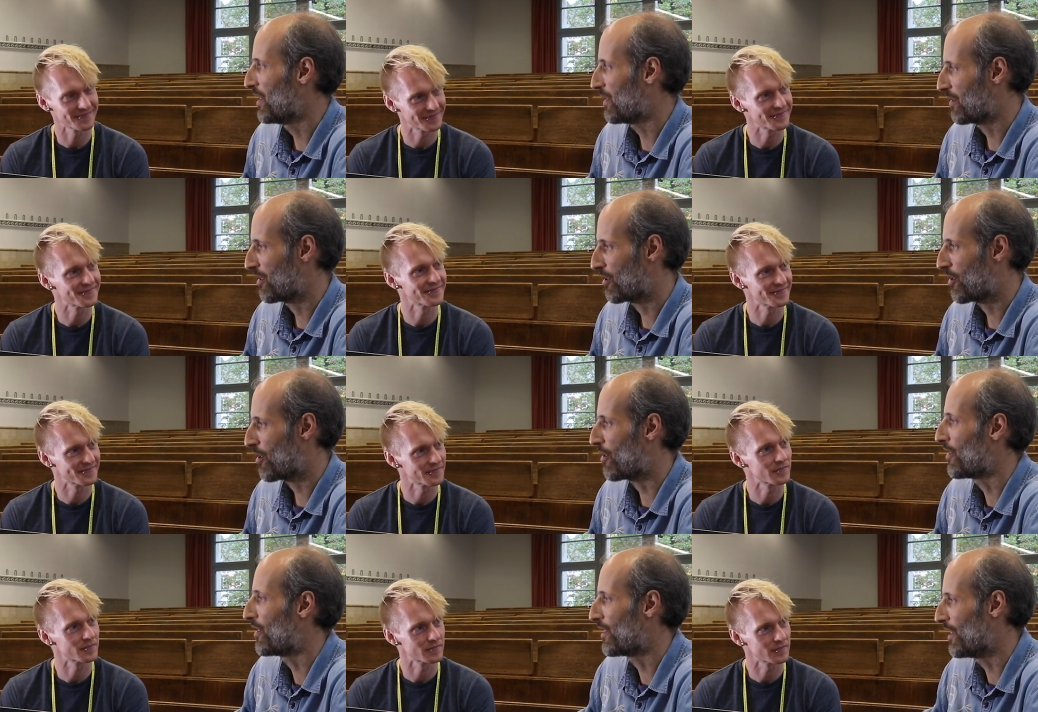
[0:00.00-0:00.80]
Speaker 1: we are
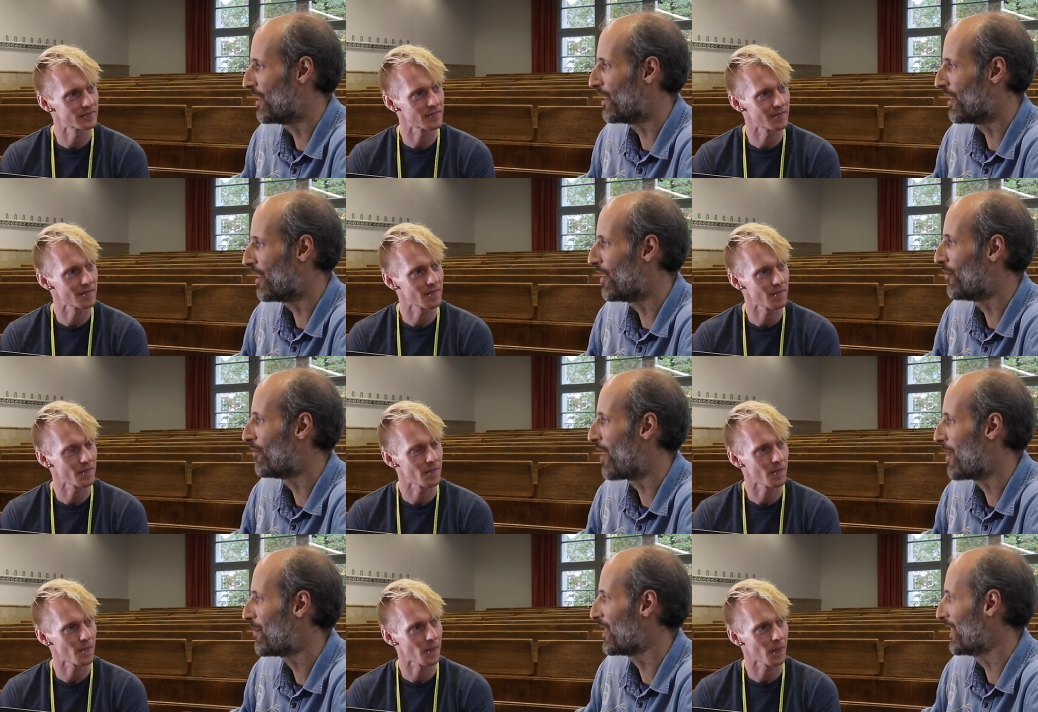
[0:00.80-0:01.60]
currently
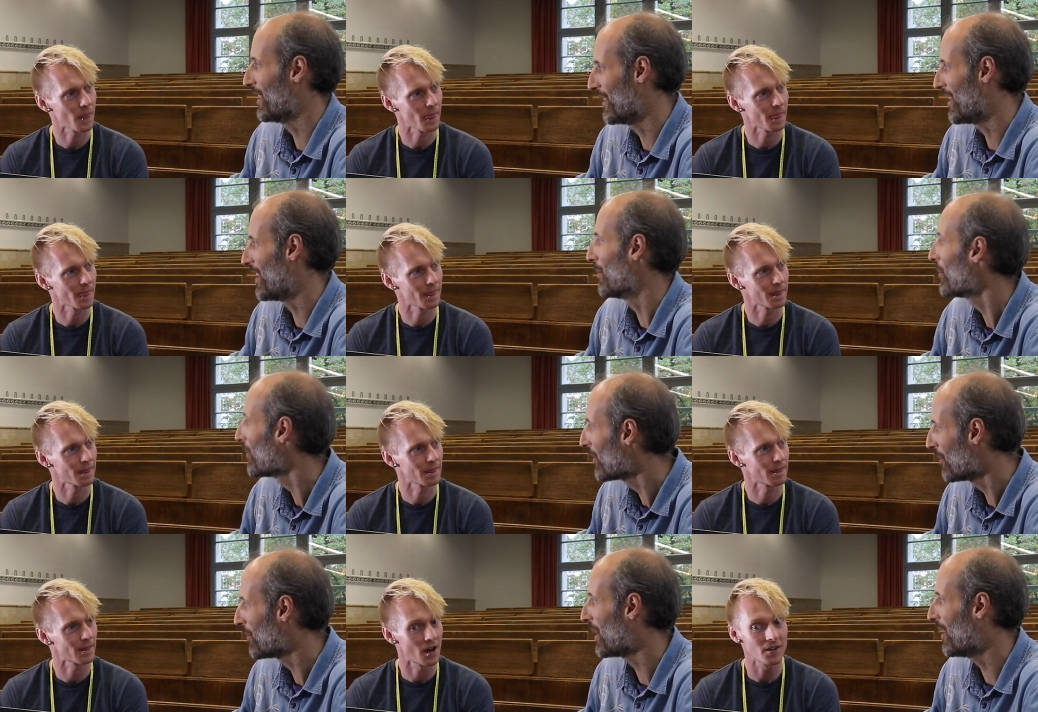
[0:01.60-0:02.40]
wrapping it up.
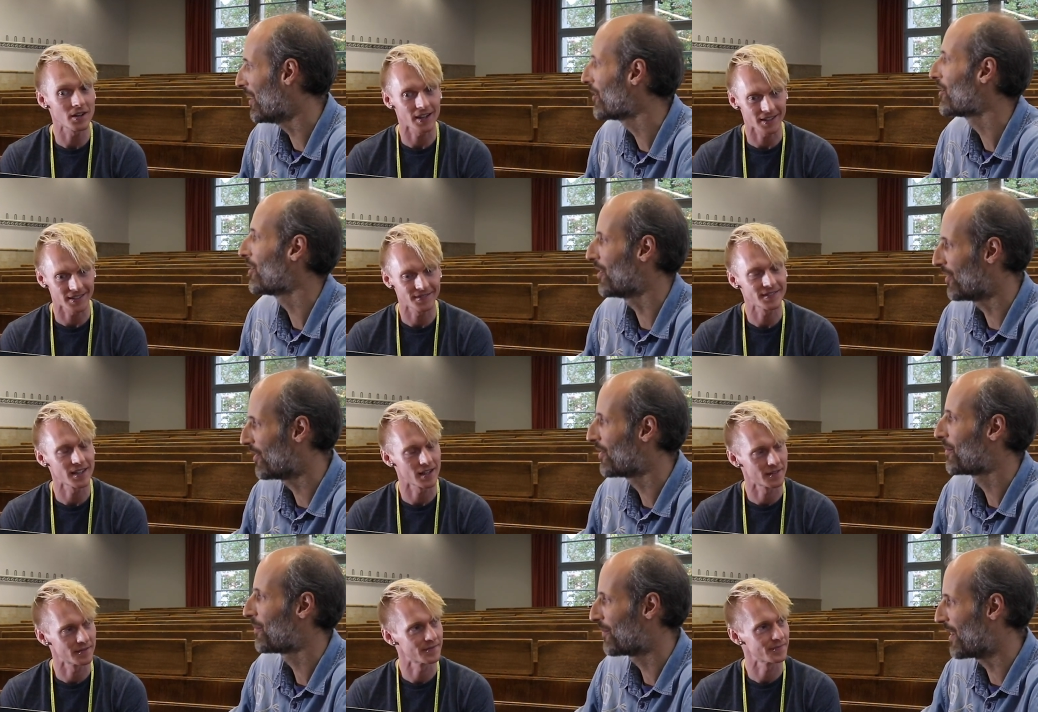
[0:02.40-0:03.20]
Speaker 2: Okay, so
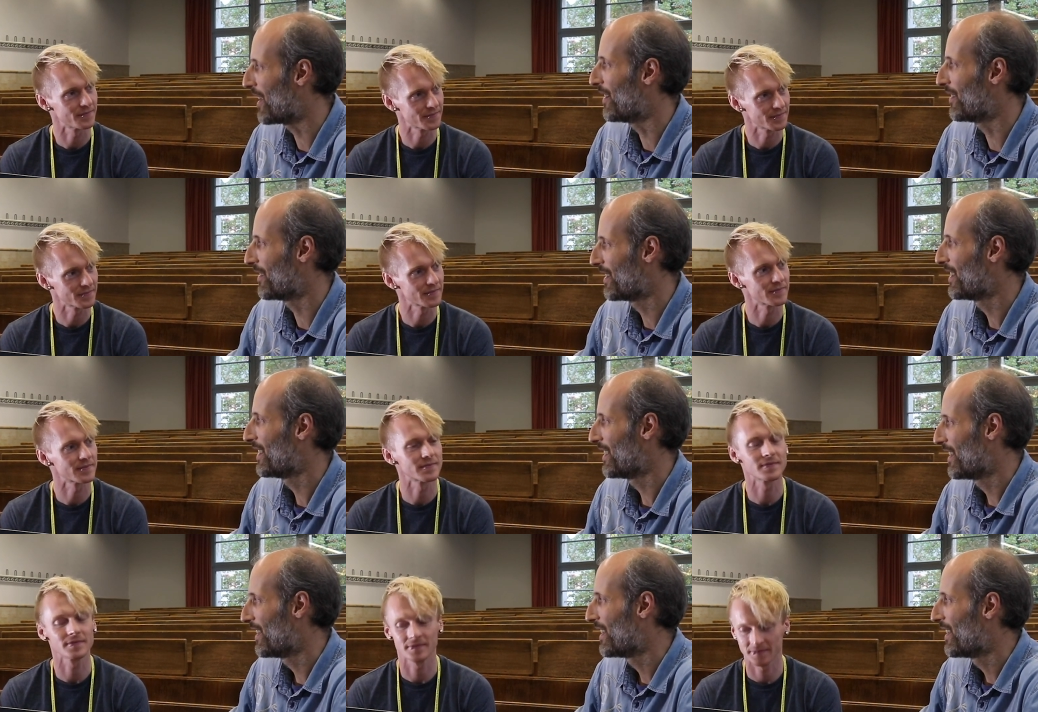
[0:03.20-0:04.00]
yeah. Yeah.
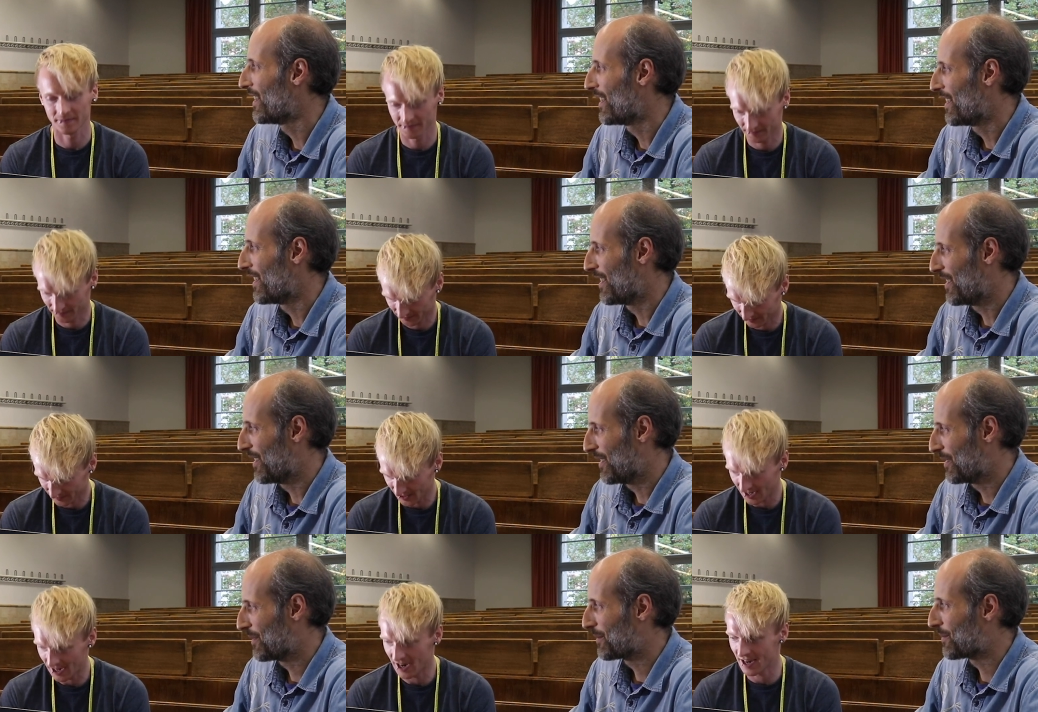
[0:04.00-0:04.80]

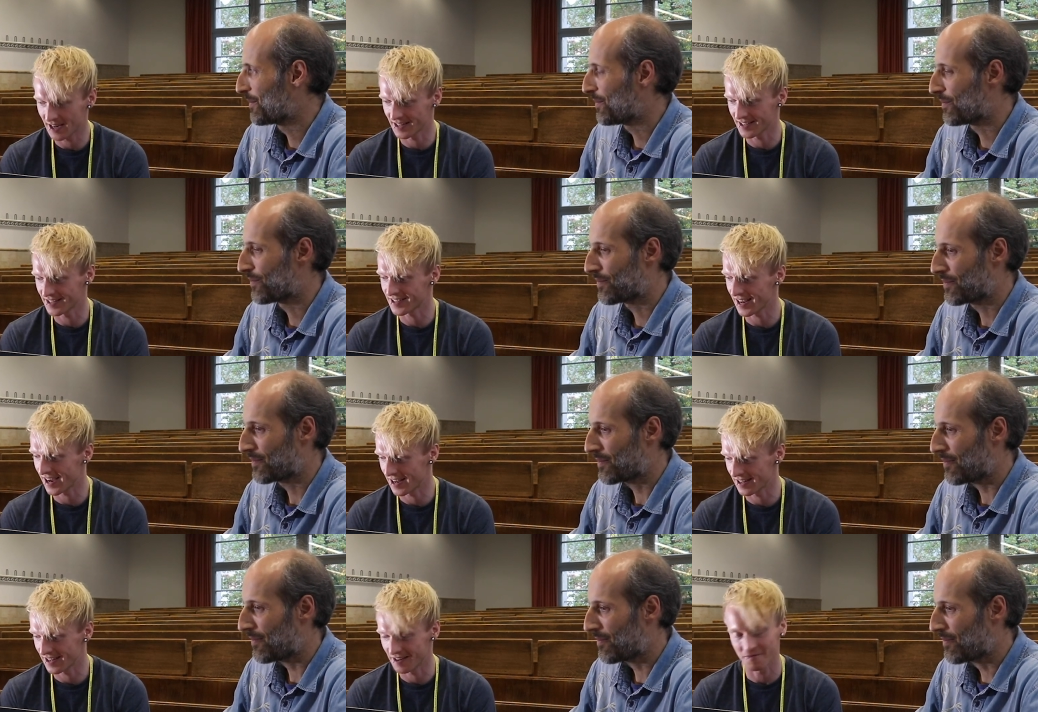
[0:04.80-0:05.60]
And
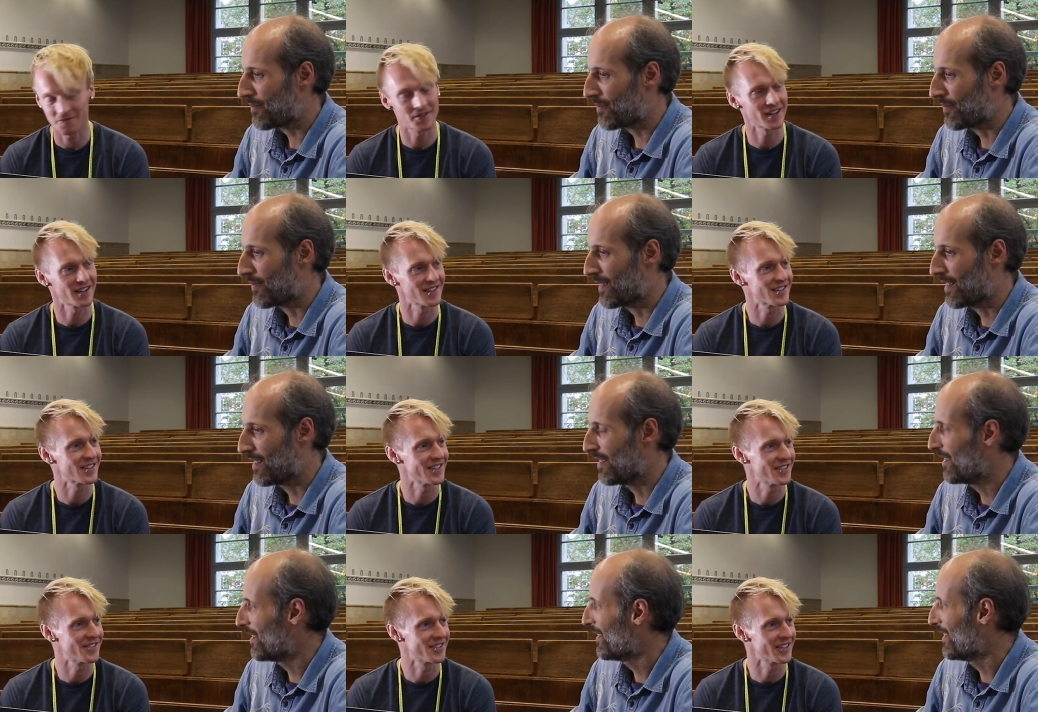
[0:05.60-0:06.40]
and then what else
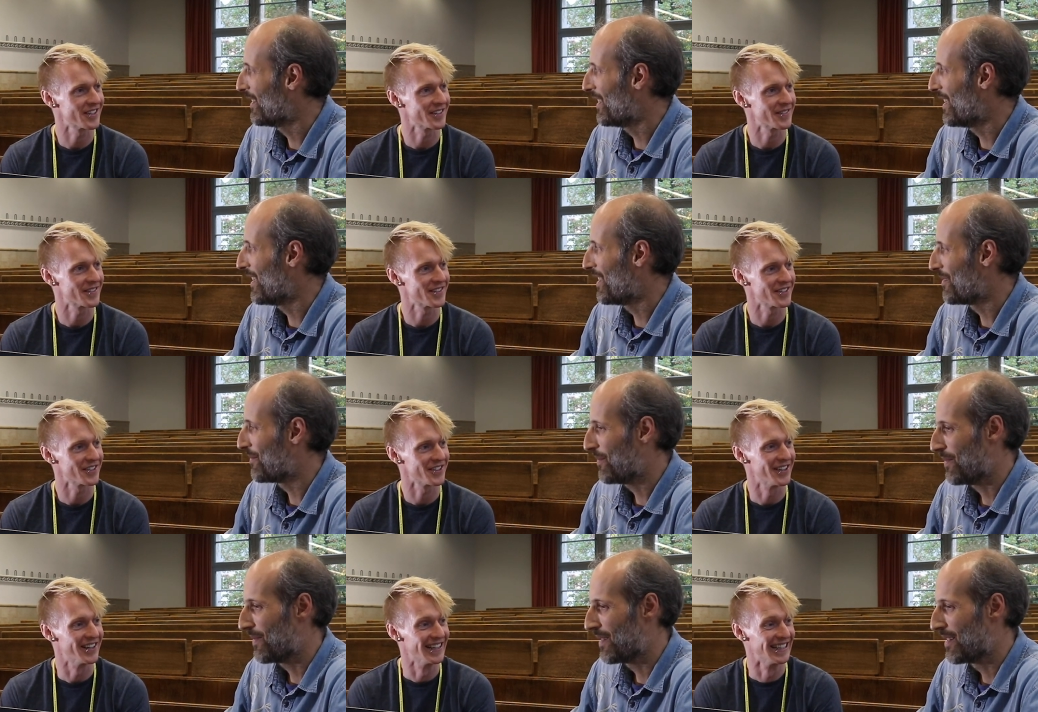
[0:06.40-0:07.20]
are you doing with um,
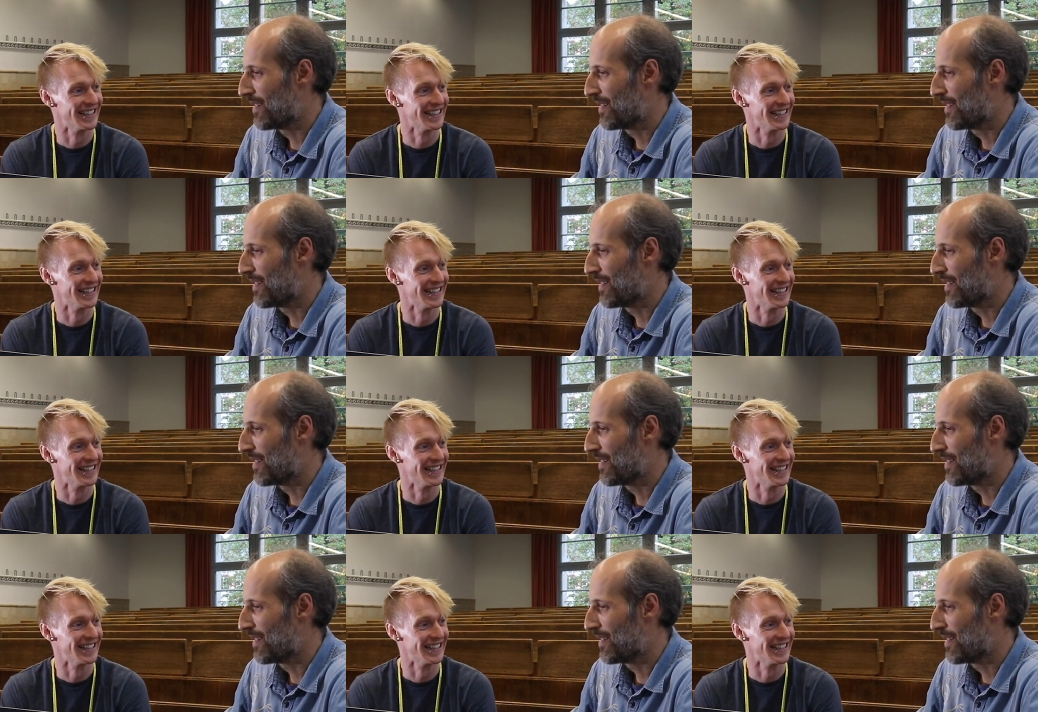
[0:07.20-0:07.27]
your